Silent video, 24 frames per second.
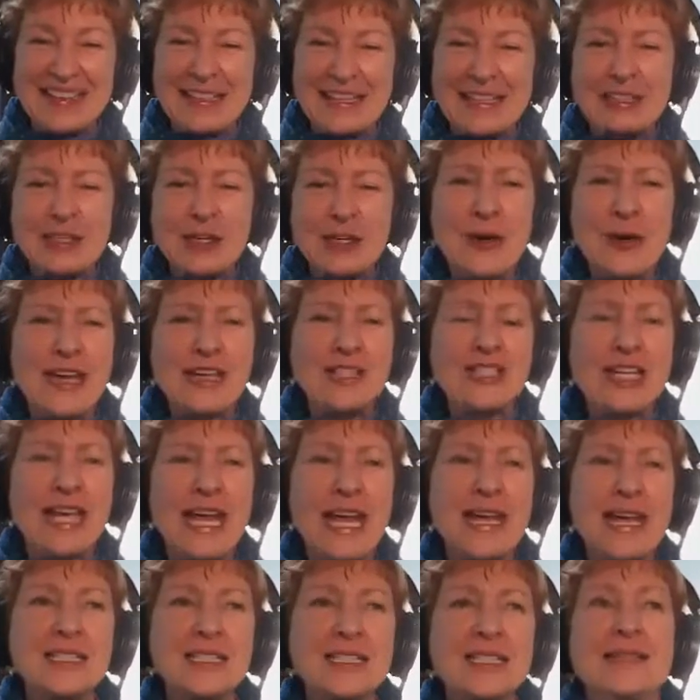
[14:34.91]
So
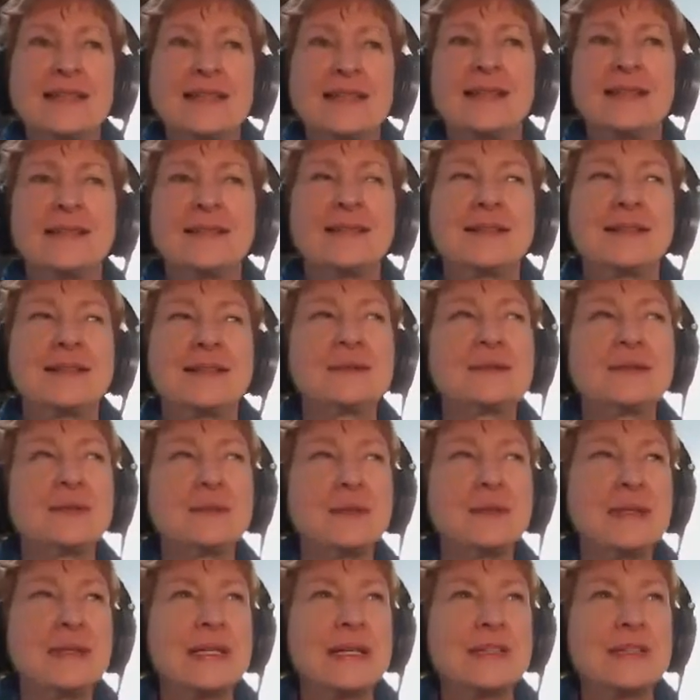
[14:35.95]
education. Do
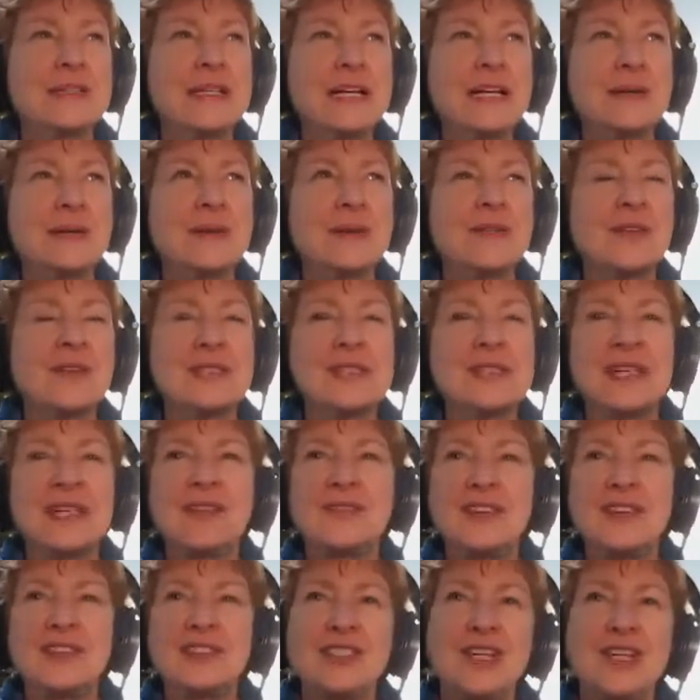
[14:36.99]
we want to talk about the state
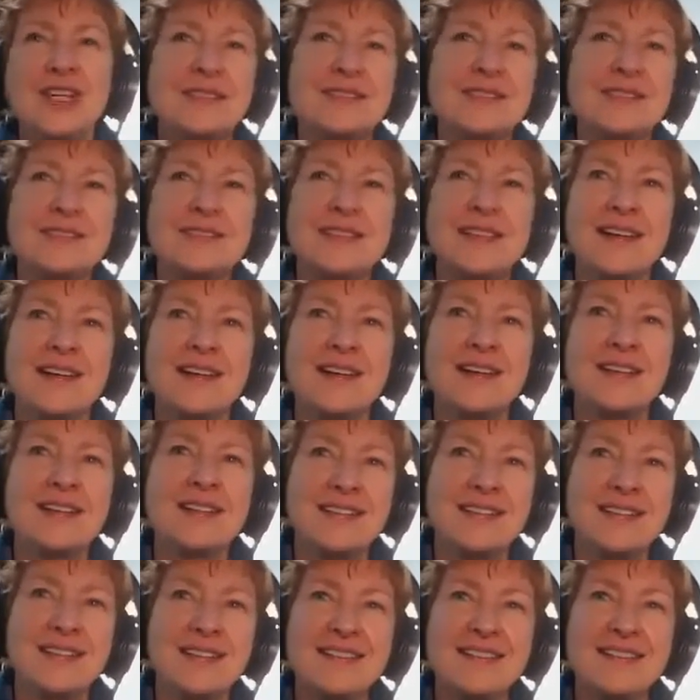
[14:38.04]
of education today?